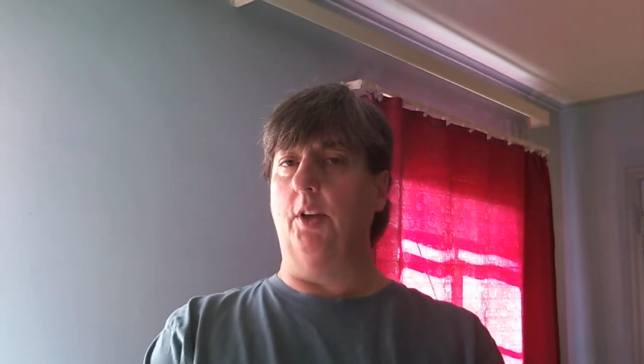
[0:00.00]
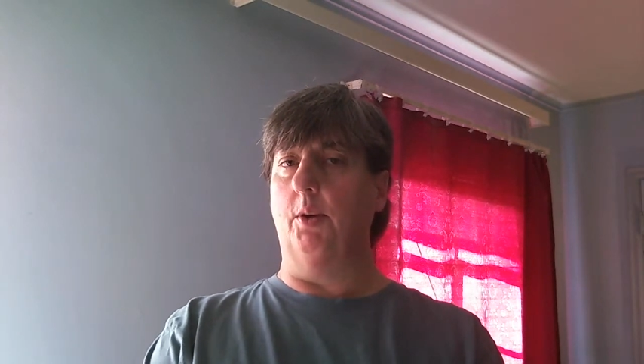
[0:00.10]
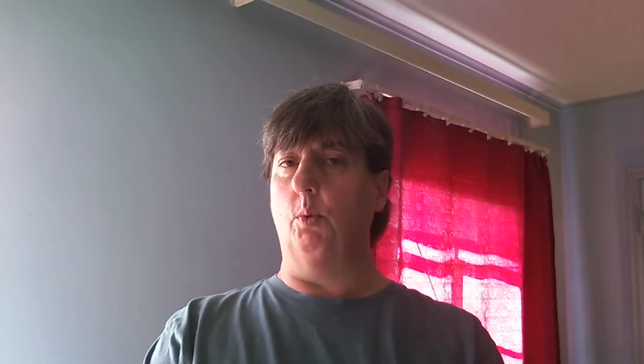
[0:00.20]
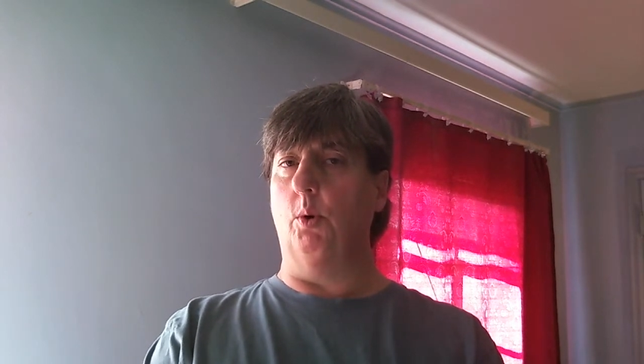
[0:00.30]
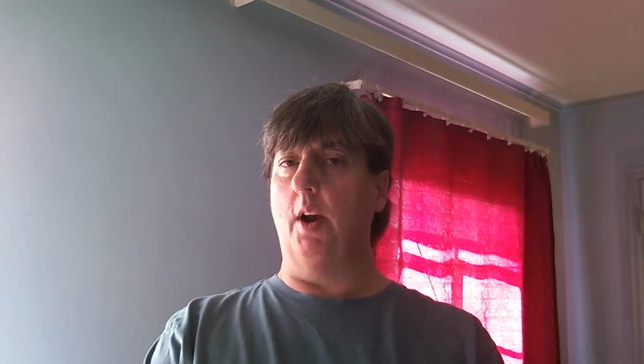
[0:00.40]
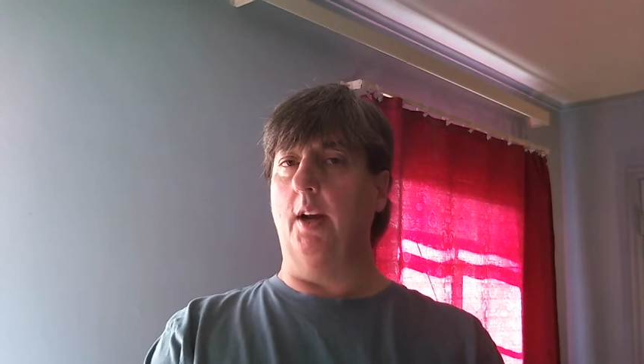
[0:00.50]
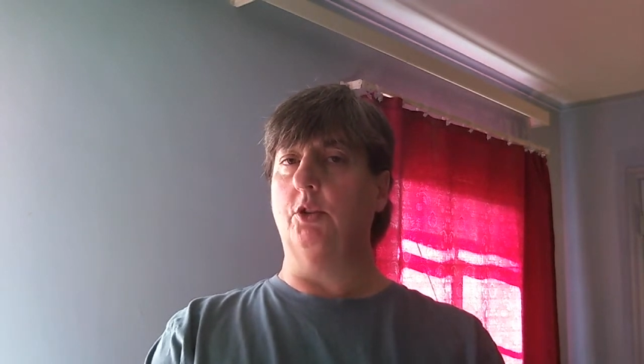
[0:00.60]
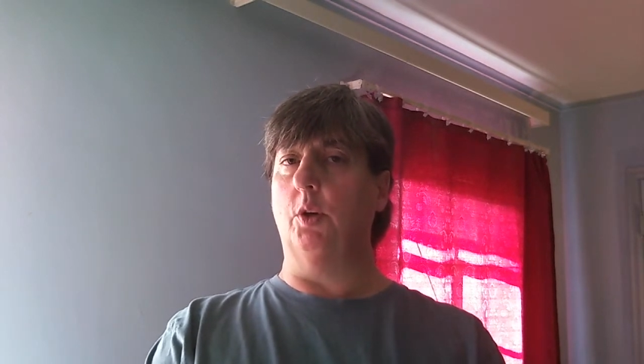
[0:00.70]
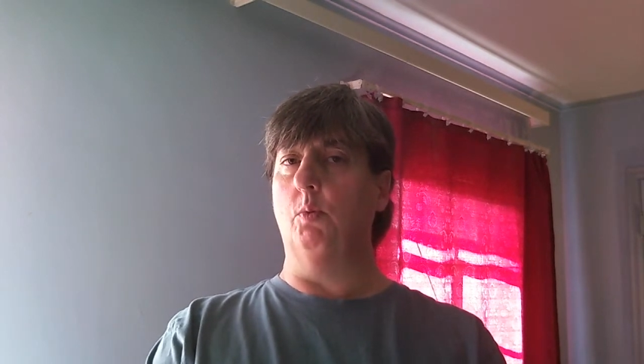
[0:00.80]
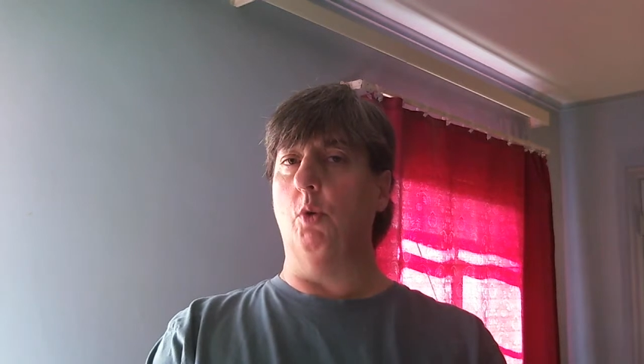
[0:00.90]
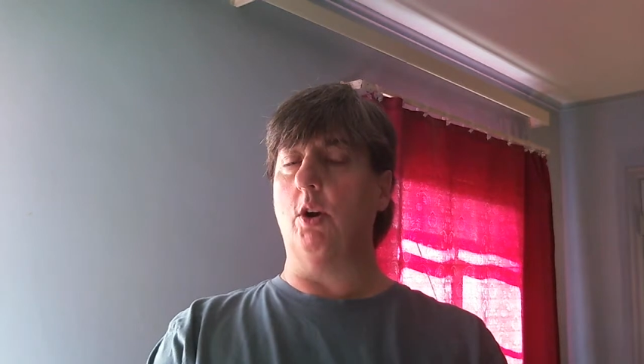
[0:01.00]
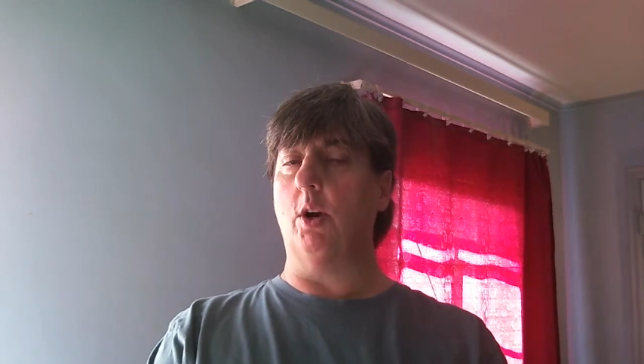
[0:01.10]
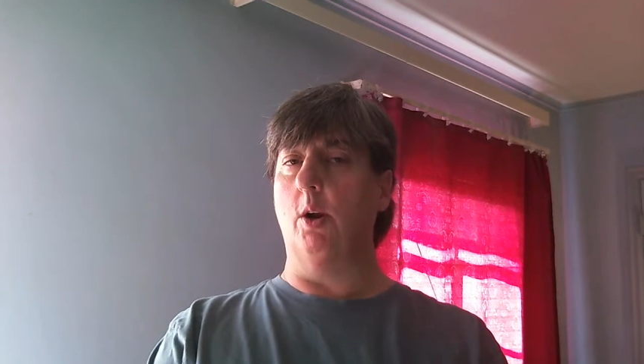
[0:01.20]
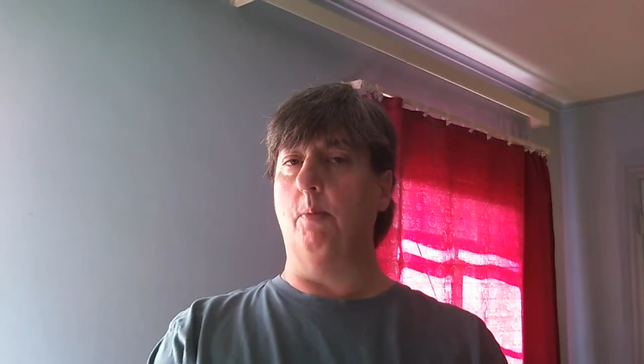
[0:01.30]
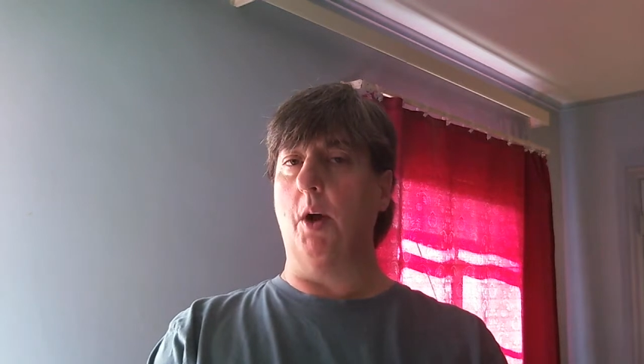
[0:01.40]
They were actually
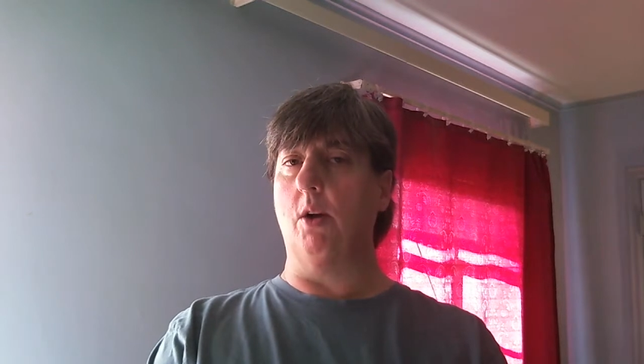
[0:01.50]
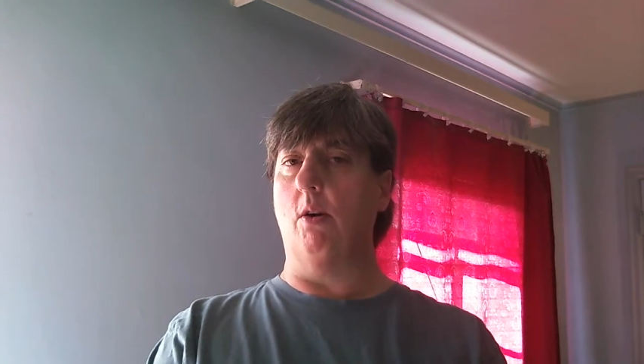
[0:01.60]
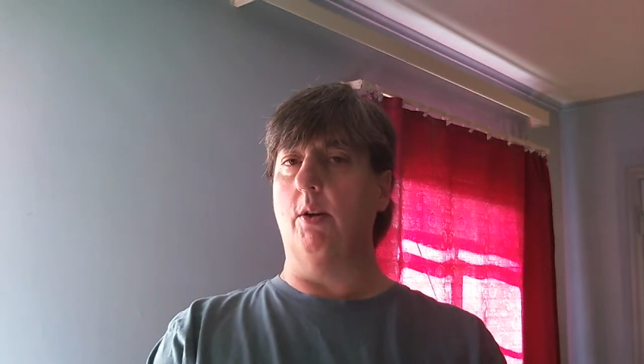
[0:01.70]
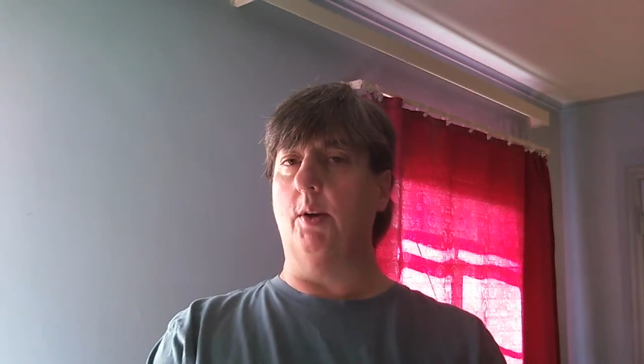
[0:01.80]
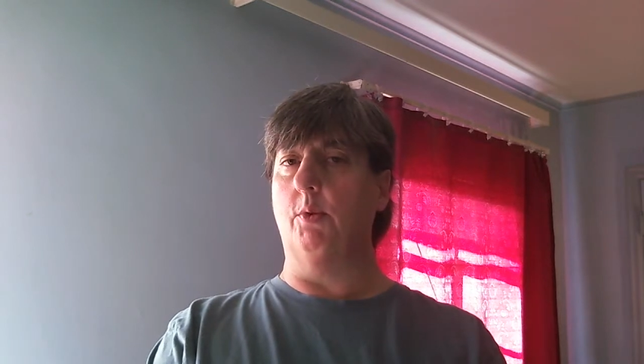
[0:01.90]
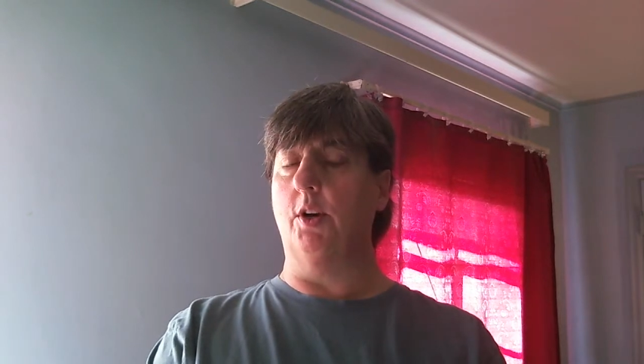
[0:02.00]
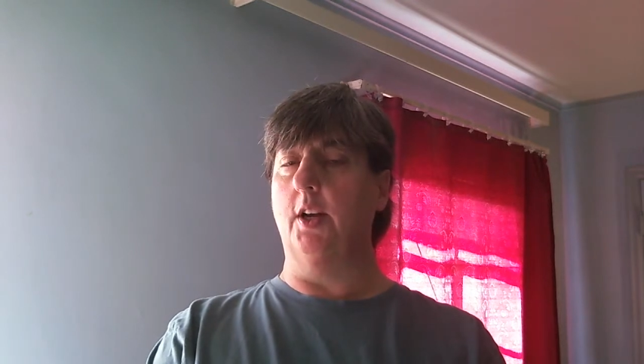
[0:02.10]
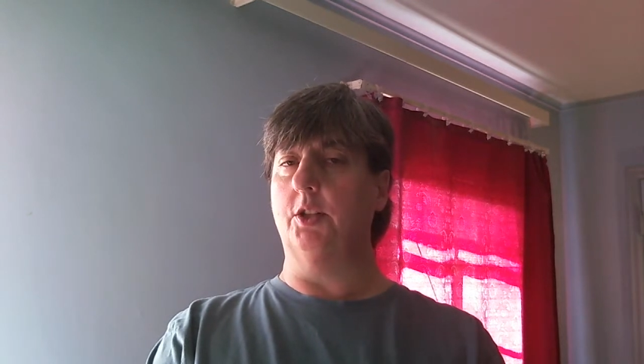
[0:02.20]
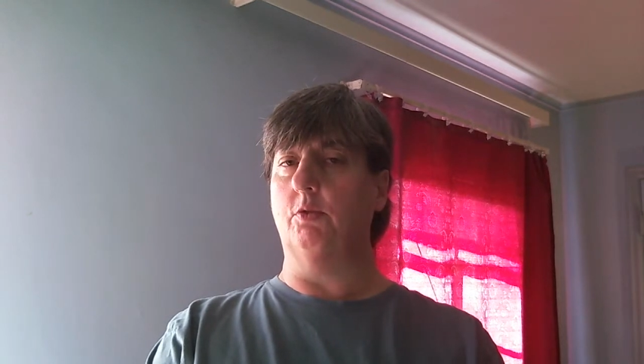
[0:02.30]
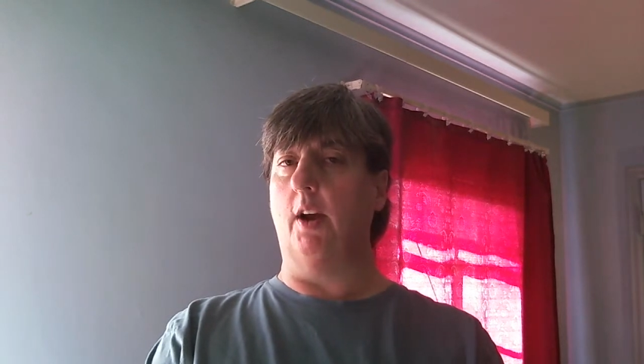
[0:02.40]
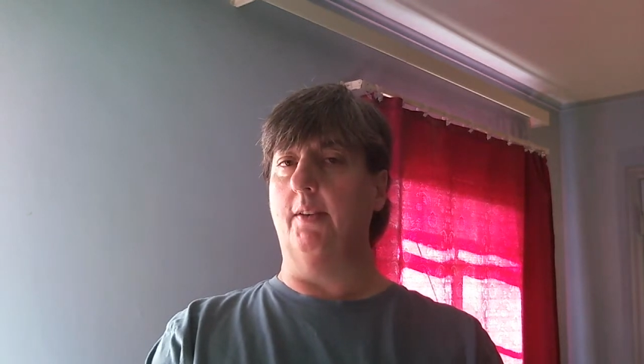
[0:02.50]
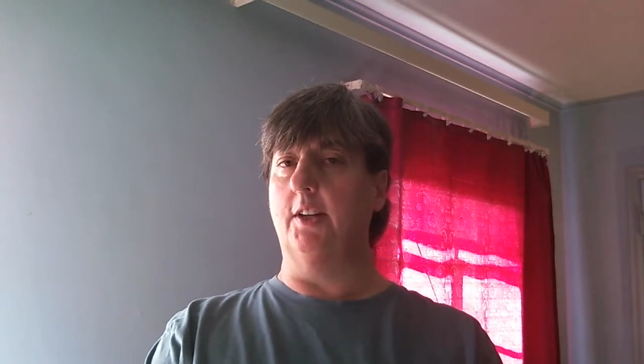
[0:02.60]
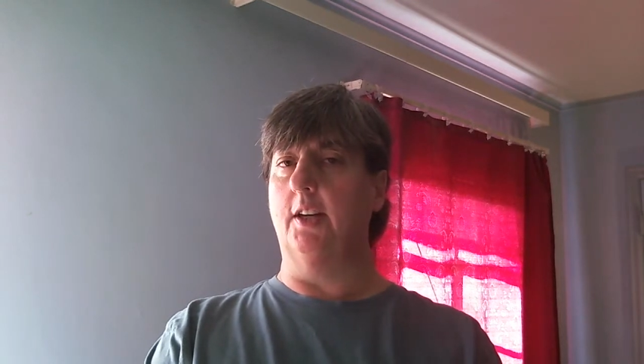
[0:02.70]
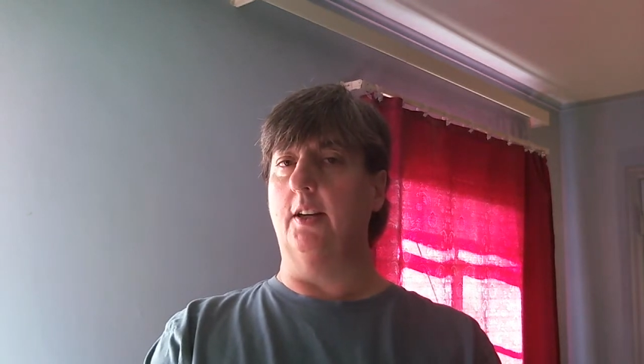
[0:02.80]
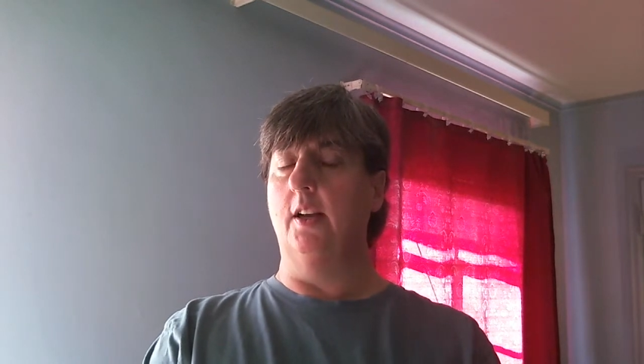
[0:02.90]
working on my car. They were test
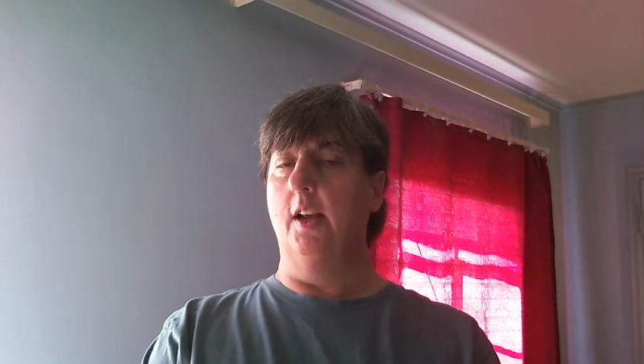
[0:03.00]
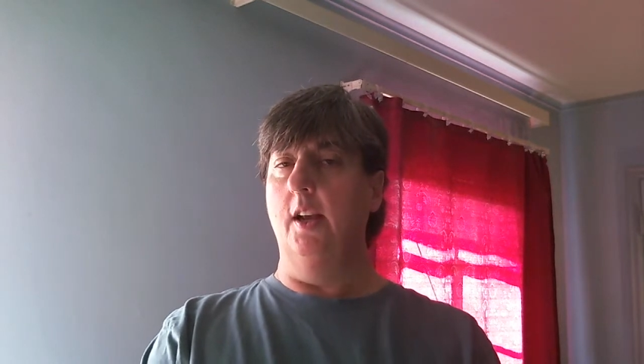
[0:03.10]
driving it.